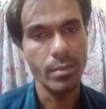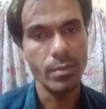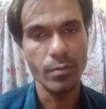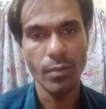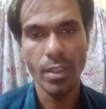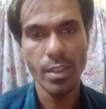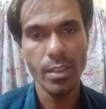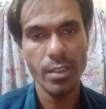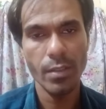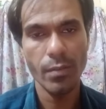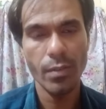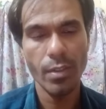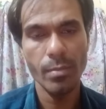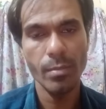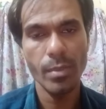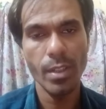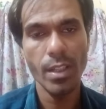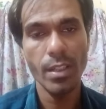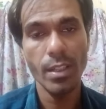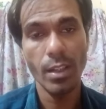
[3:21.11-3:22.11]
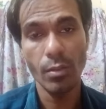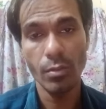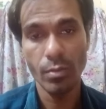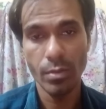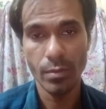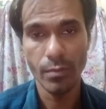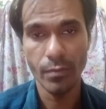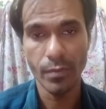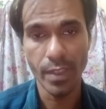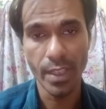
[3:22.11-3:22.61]
What is the formula? Now
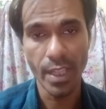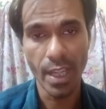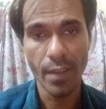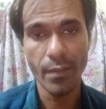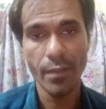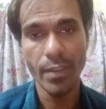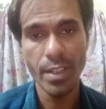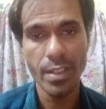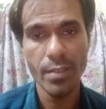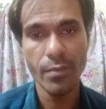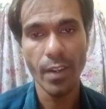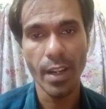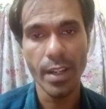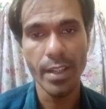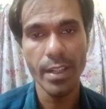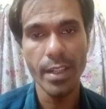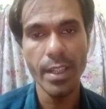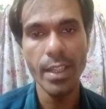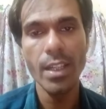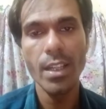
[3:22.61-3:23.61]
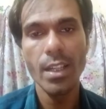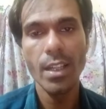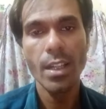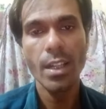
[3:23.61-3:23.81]
we have reached finally.